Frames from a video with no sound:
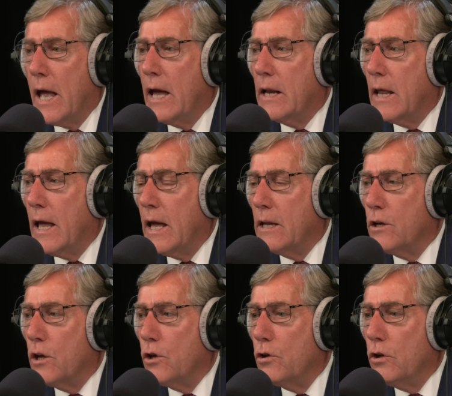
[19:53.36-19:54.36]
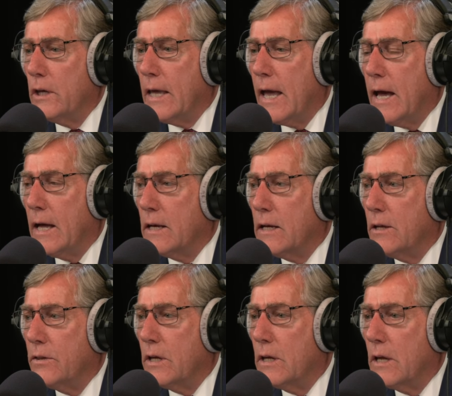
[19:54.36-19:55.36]
And and you look
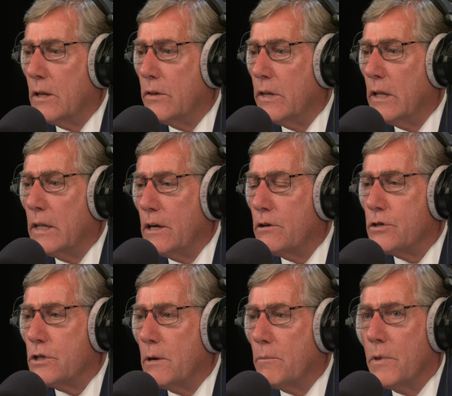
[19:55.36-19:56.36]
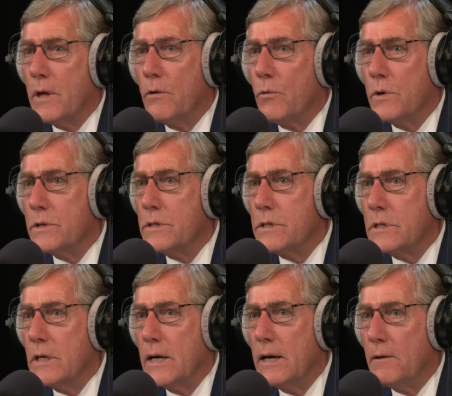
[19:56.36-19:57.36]
at the, the leadership that was
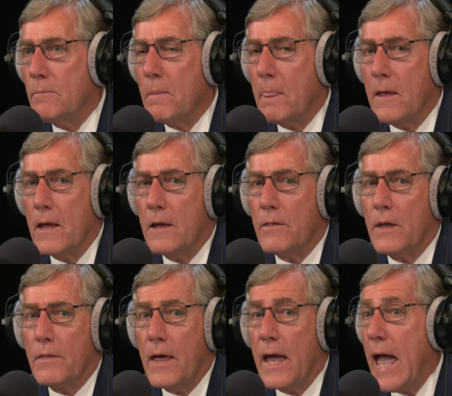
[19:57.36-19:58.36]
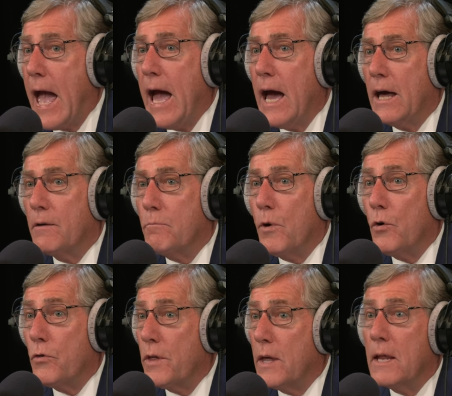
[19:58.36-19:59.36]
uh, that they had,
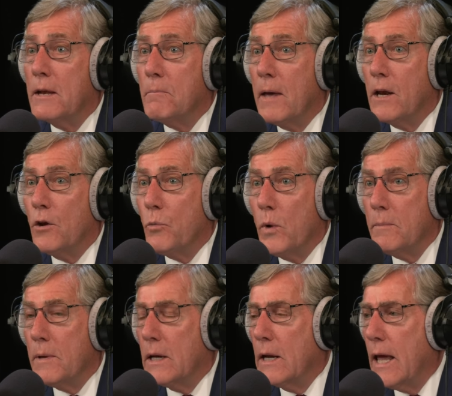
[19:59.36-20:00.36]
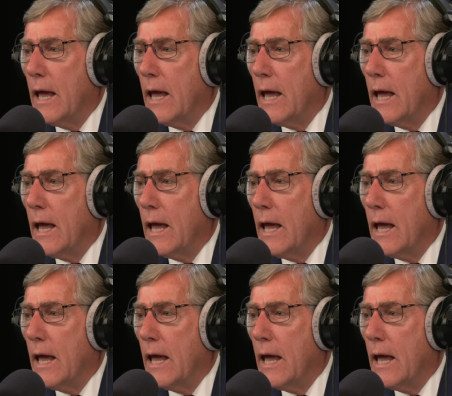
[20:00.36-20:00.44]
both in men and women.